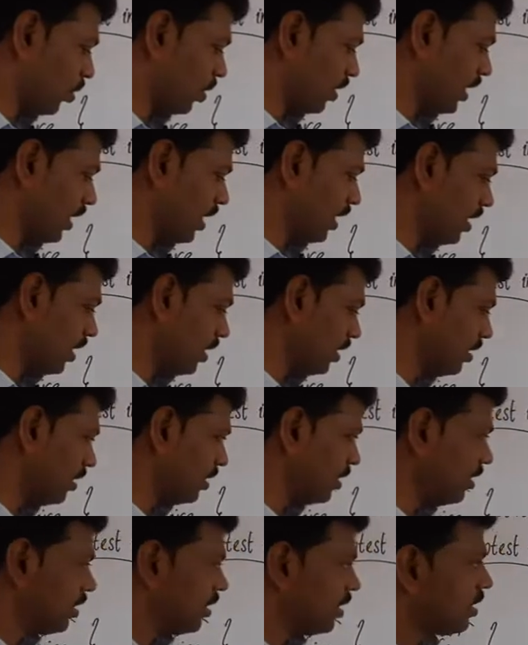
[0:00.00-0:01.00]
here?
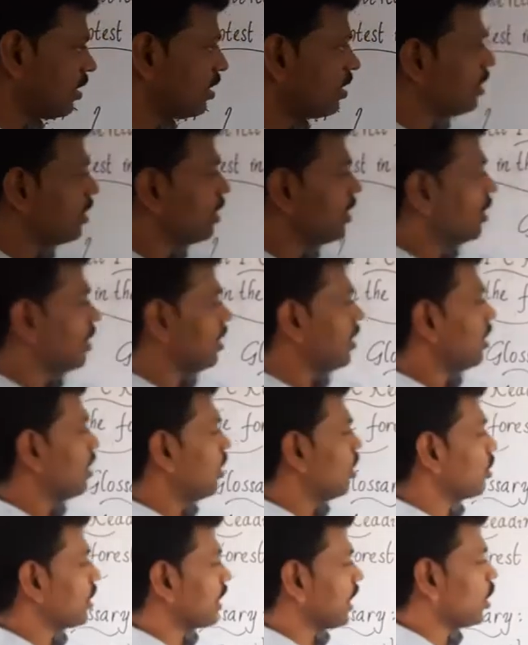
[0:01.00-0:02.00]

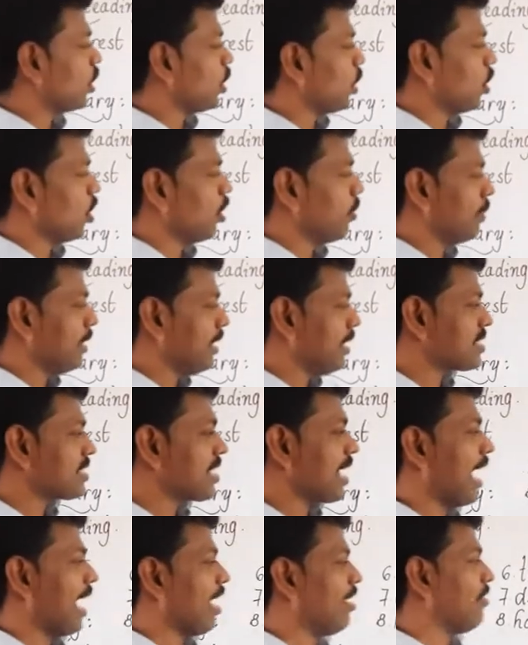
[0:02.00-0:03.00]
Okay, hollow means
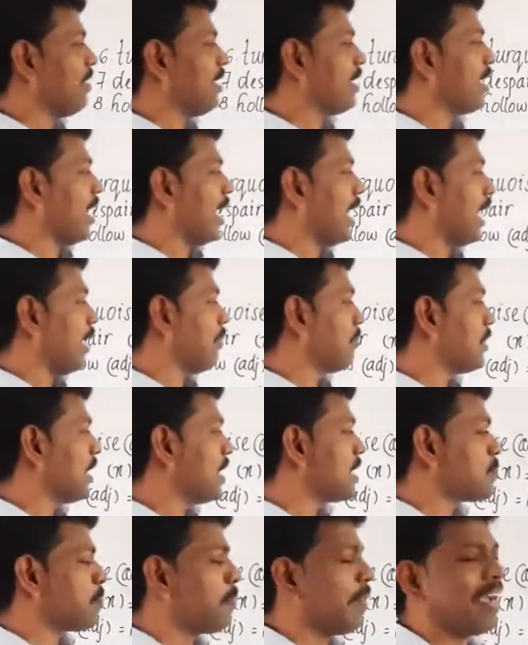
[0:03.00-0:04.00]
having an empty
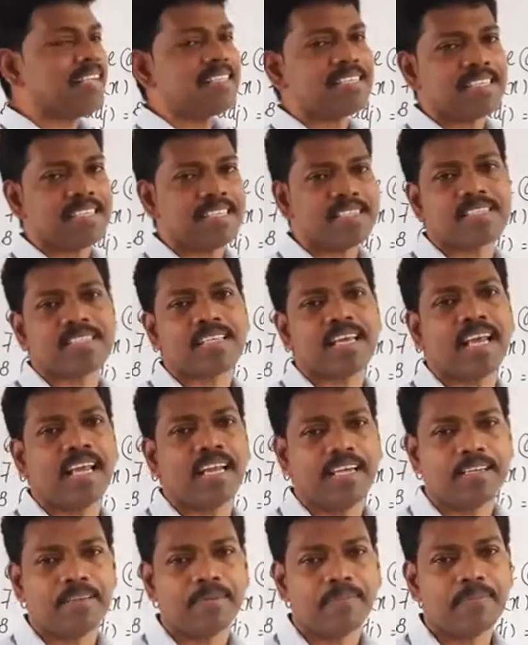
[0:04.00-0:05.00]
space
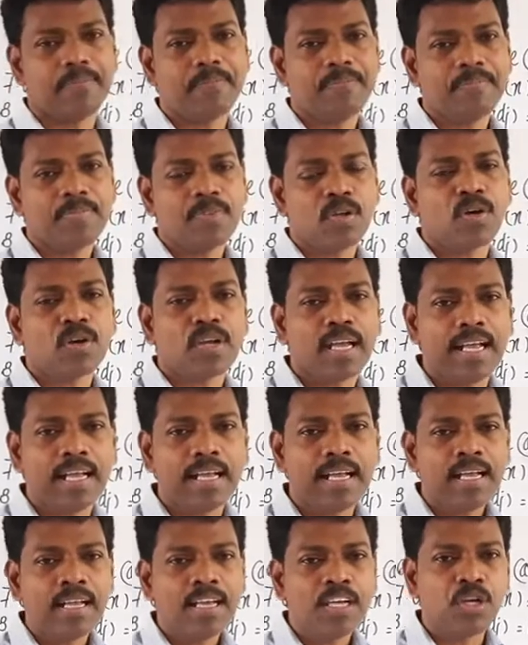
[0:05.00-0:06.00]
inside.
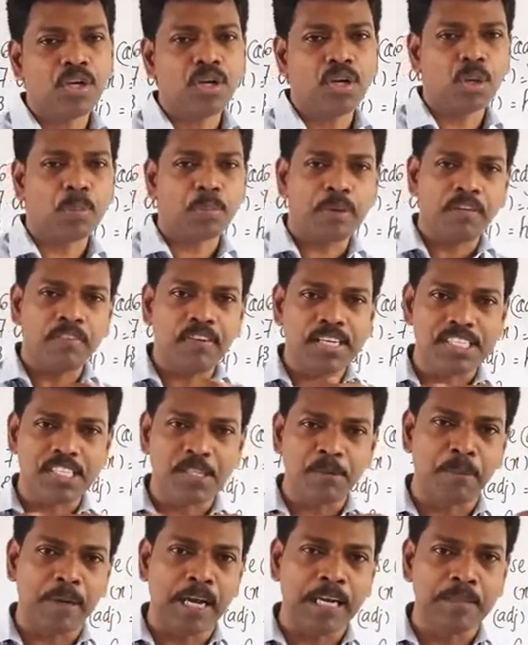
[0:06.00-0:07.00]
Okay,
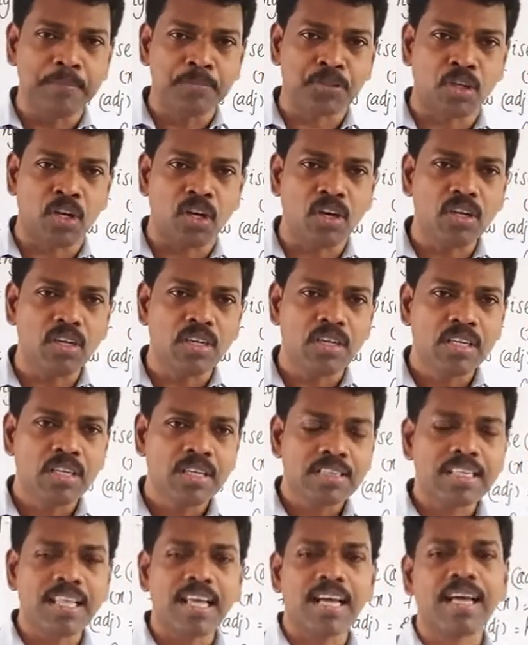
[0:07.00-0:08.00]
PVC pipes, no?
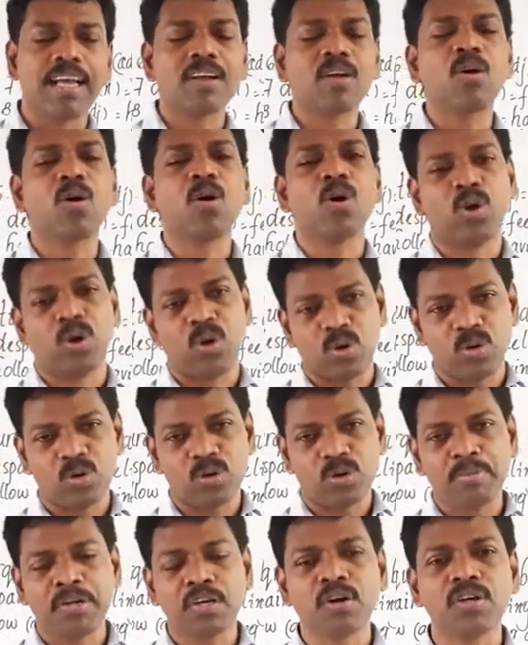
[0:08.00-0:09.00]
They are hollow
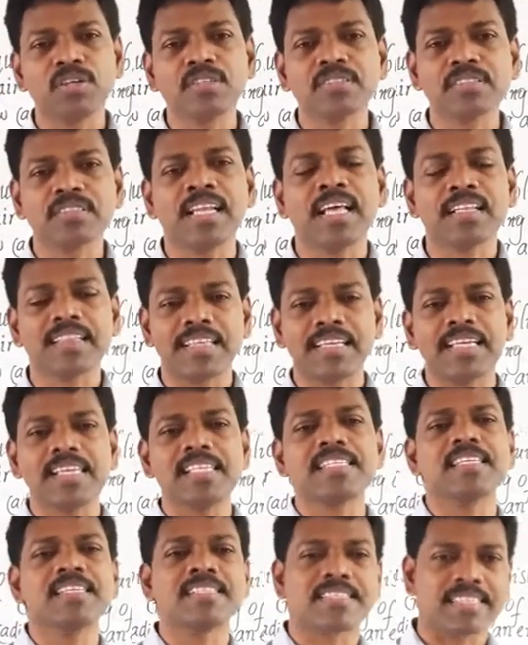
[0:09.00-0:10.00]
because nothing
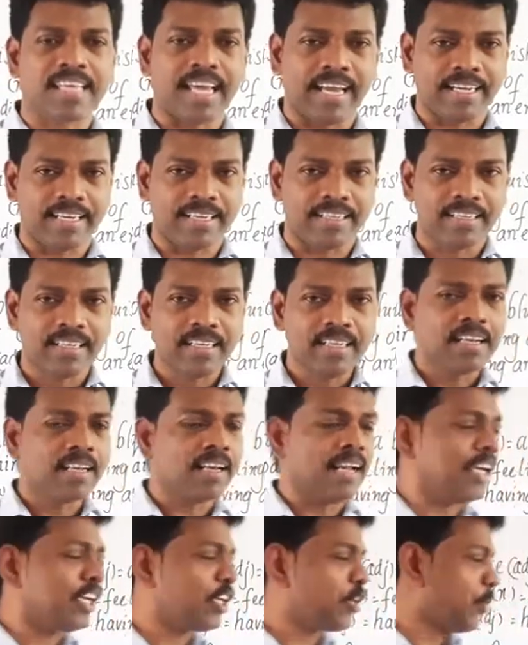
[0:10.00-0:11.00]
is inside.
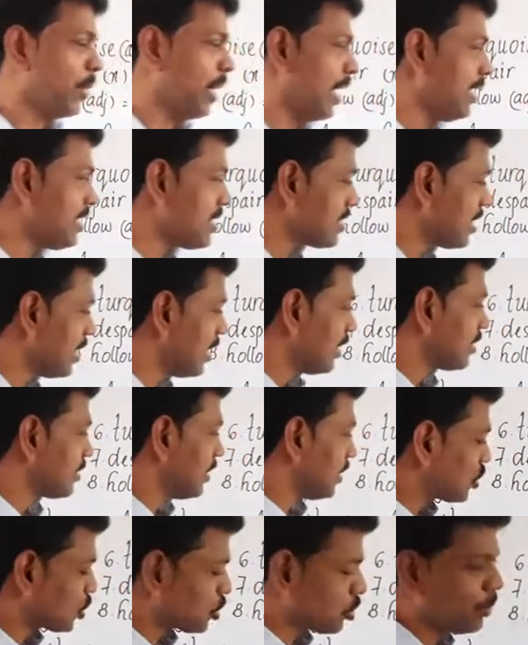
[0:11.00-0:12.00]
Likewise,
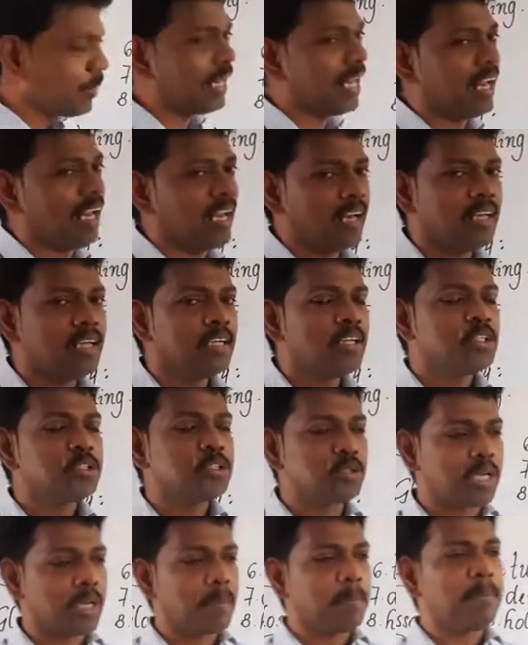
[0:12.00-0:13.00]
the squirrel
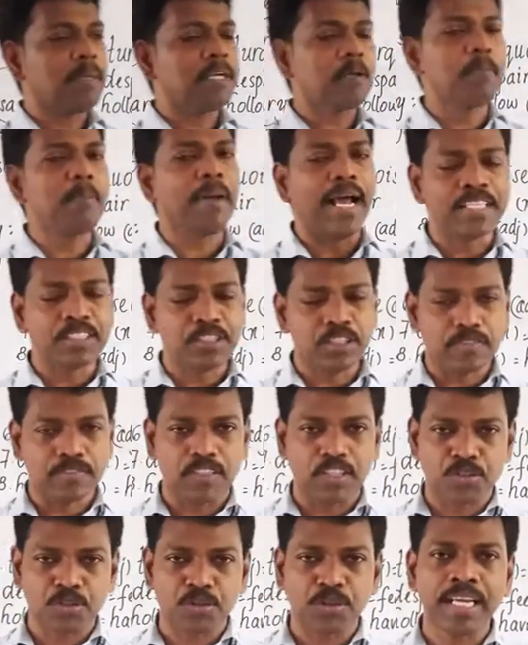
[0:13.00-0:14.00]
took a big branch of
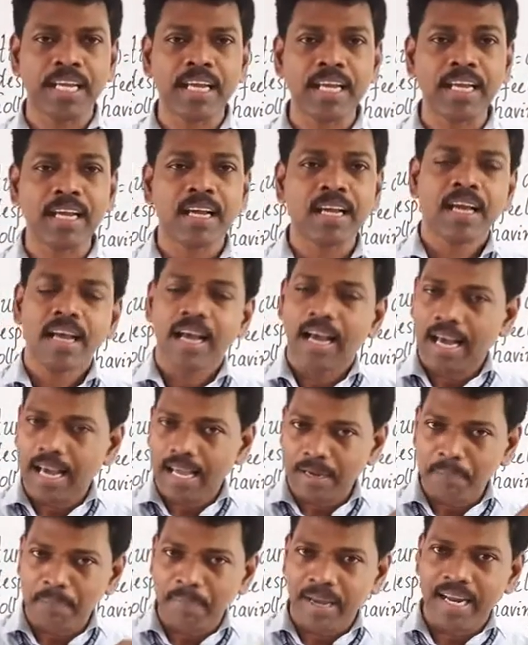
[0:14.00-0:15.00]
the tree
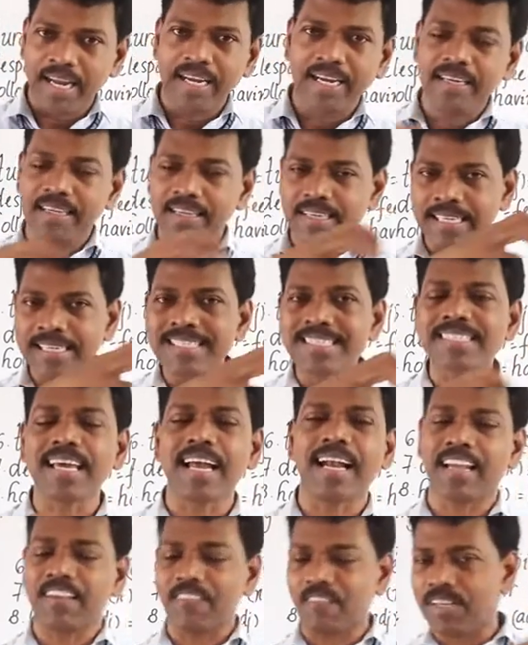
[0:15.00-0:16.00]
and made
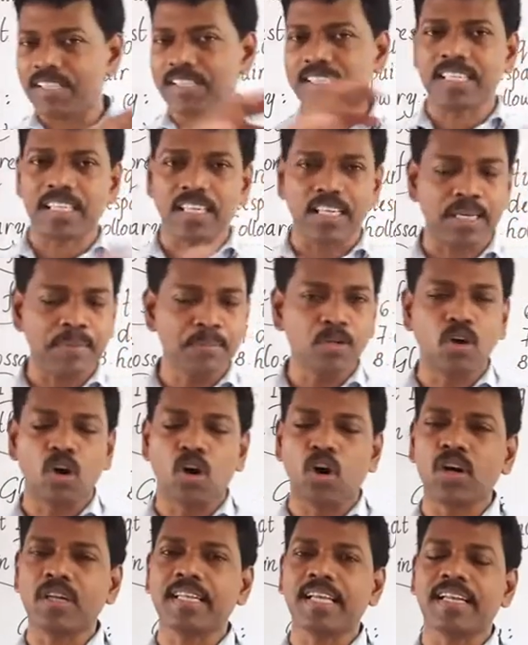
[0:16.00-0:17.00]
inside everything, remove
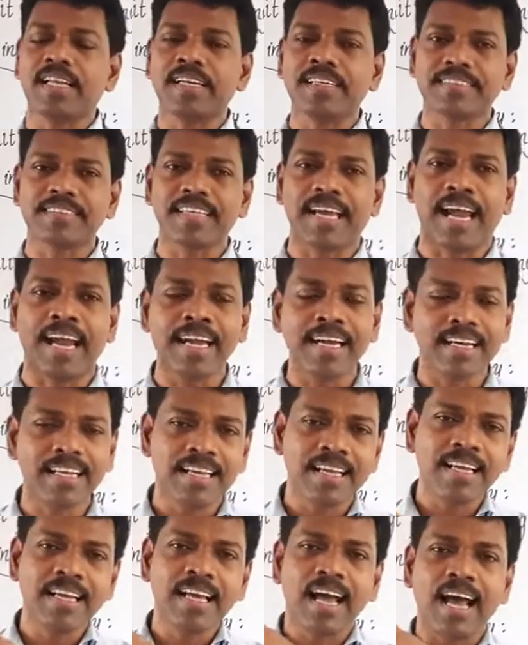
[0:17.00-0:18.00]
all that inside,
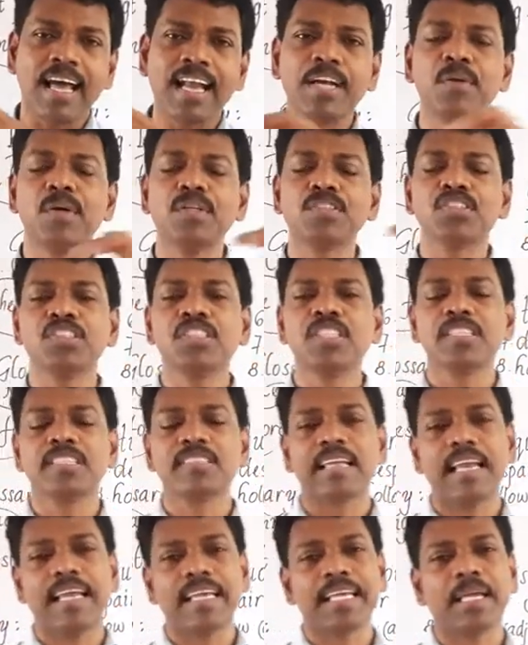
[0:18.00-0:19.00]
and it was just
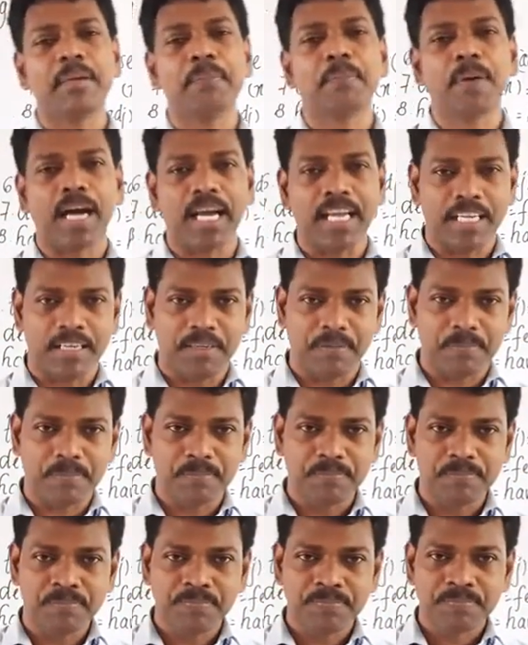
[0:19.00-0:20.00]
like a pipe.
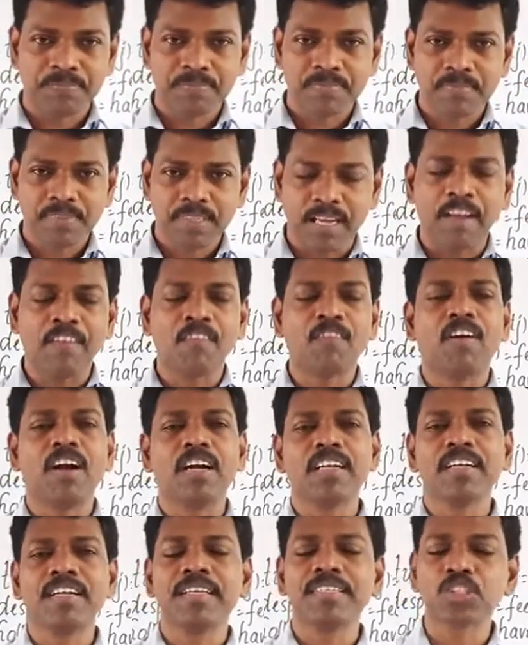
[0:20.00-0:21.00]
And what
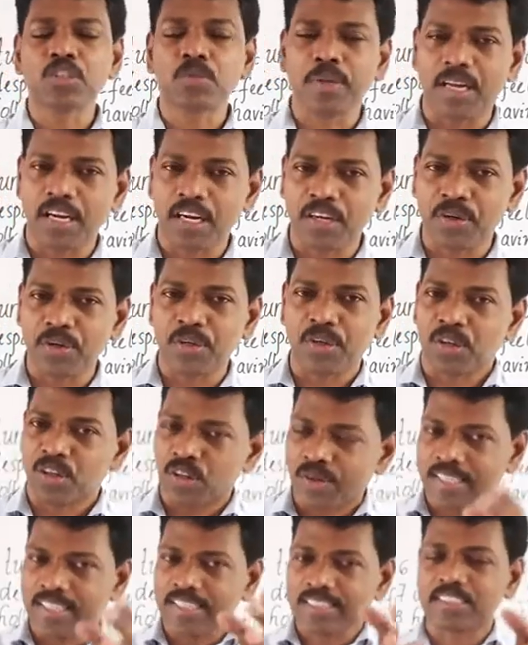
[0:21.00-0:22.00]
did the squirrel do? You know
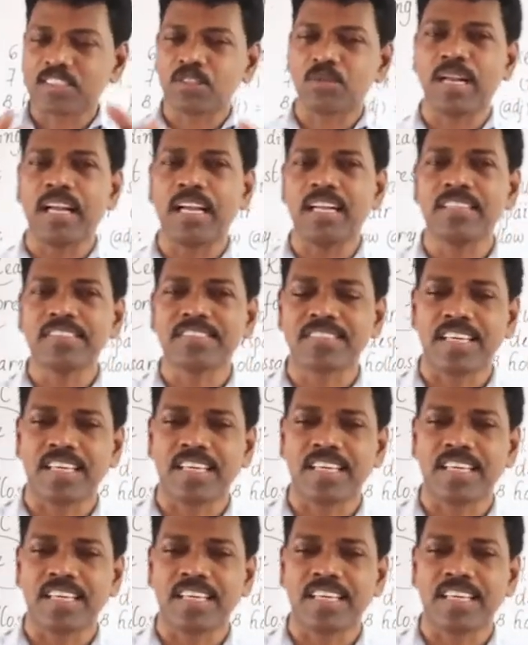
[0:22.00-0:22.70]
what is squirrel's